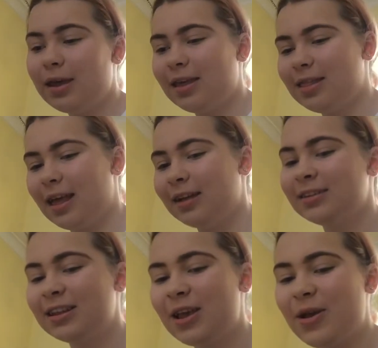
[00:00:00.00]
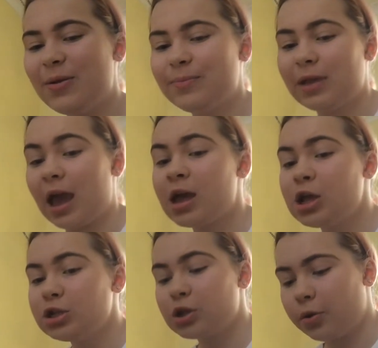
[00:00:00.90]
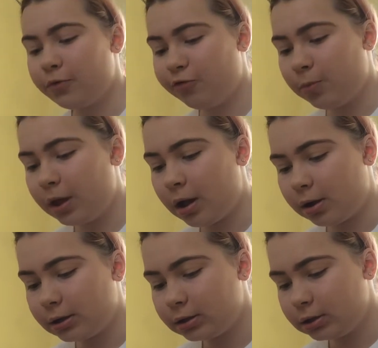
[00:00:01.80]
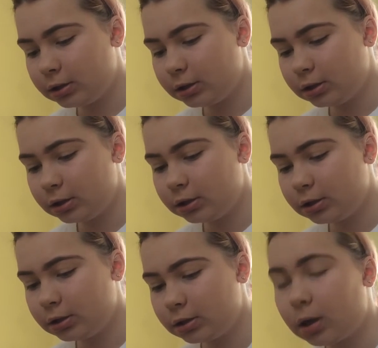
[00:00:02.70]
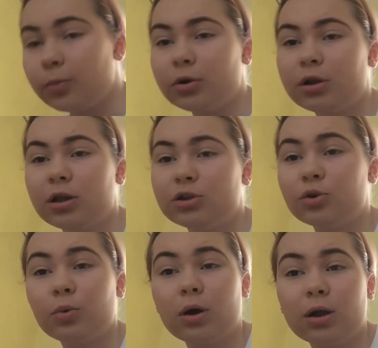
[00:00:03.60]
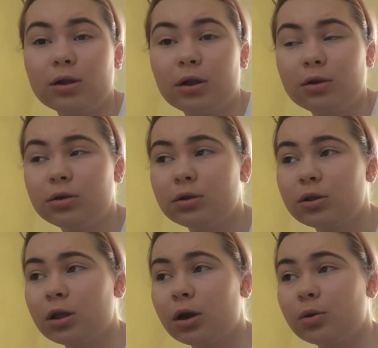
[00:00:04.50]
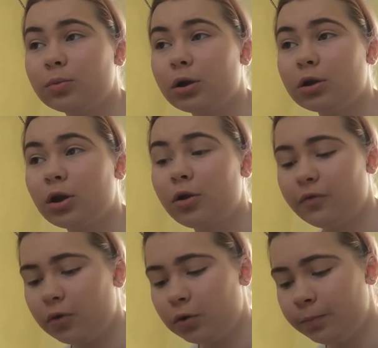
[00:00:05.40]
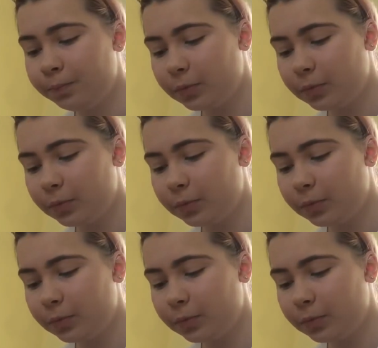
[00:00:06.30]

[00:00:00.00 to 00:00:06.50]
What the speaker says: And that, but yeah, so for my eyes, I'm not entirely sure what I think I'm going to go for.